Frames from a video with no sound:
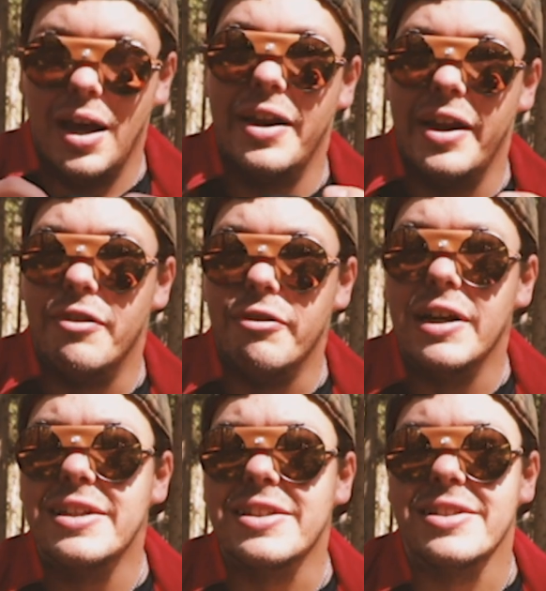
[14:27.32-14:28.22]
and then it
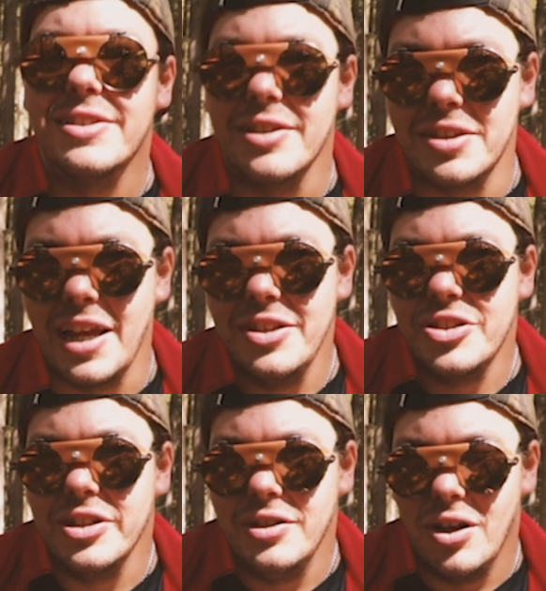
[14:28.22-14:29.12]
releases the
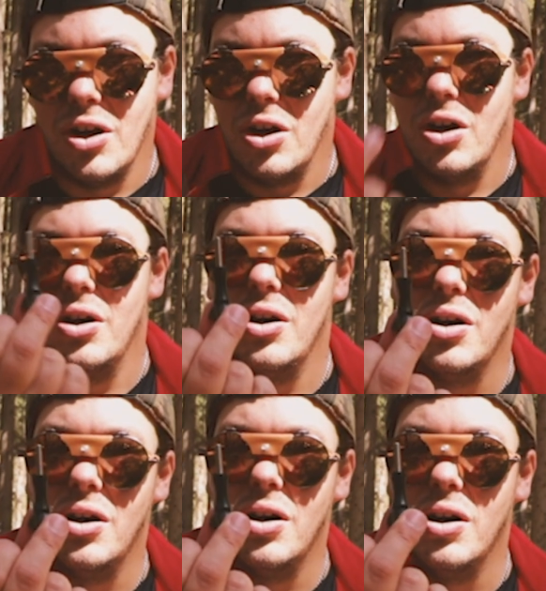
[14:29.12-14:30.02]
tension
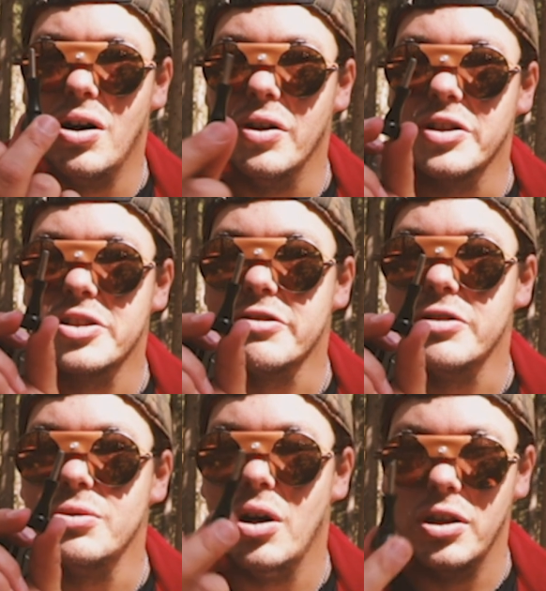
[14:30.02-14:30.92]
on the
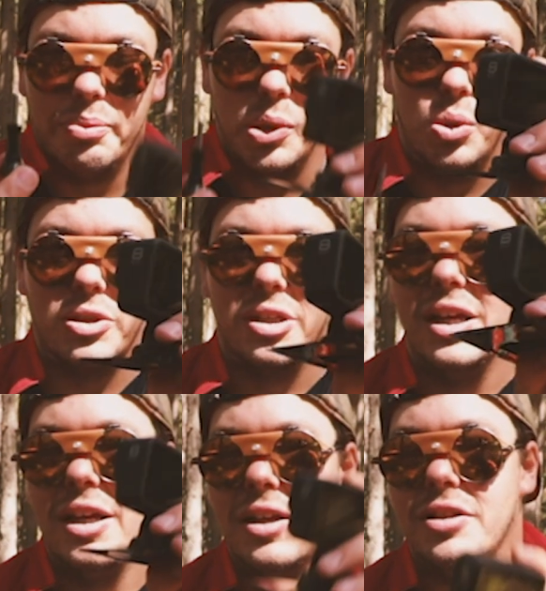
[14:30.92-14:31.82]
screw on the bolt
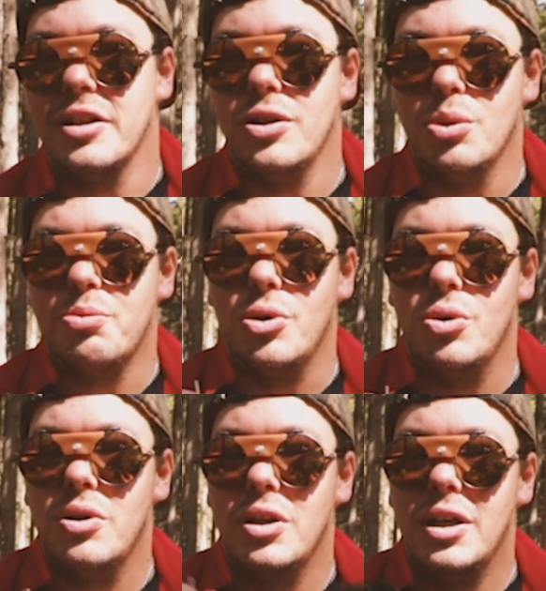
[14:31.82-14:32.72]
to the
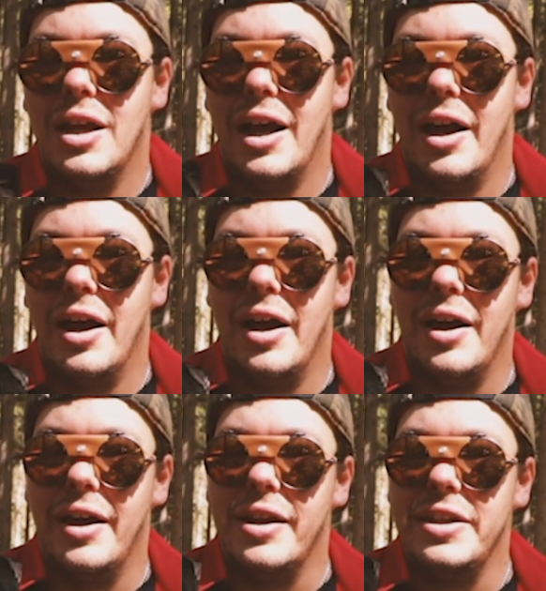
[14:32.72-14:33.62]
GoPro,
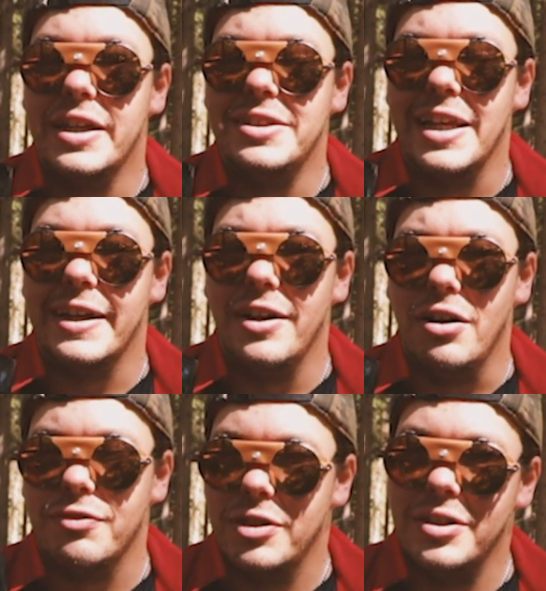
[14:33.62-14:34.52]
and then you can take it
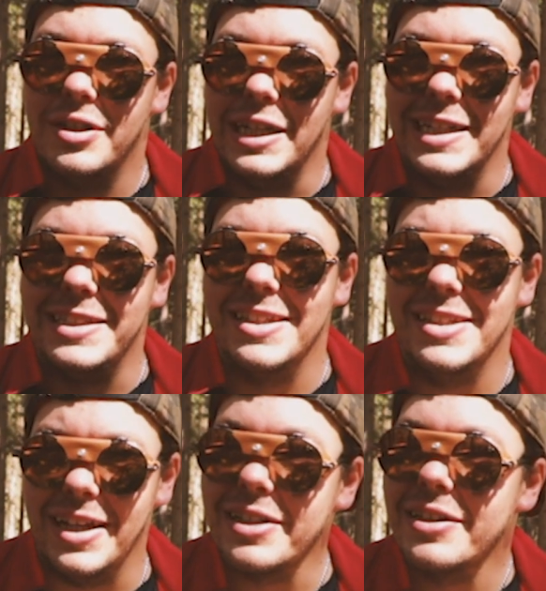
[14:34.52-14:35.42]
off. Easy as that.